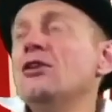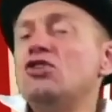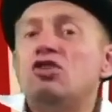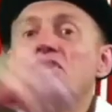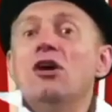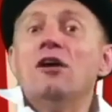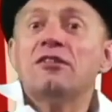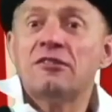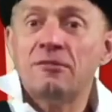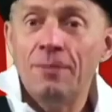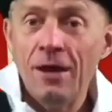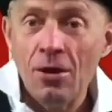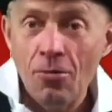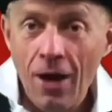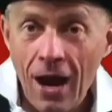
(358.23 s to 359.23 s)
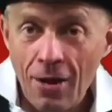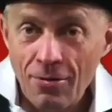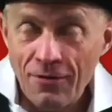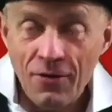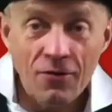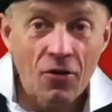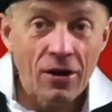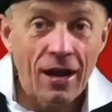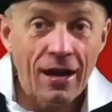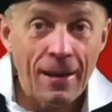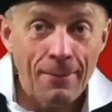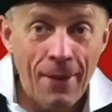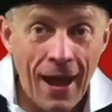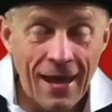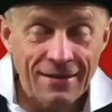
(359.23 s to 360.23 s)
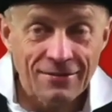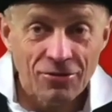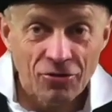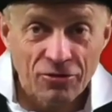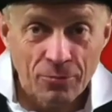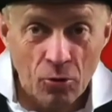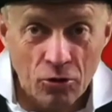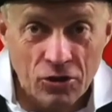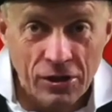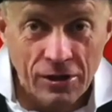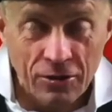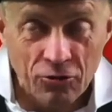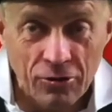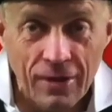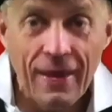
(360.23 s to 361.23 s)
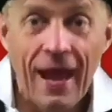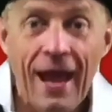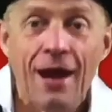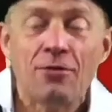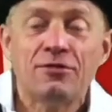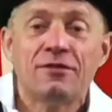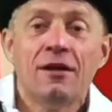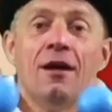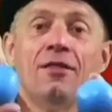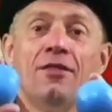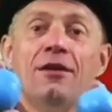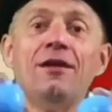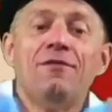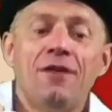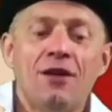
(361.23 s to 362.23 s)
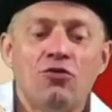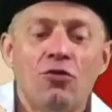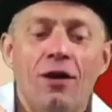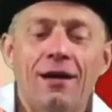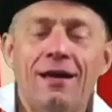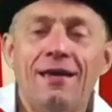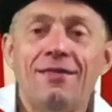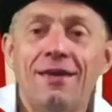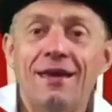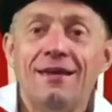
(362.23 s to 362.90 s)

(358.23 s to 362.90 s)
Just be aware, if you've got any pets or small children in the house, that if they try and eat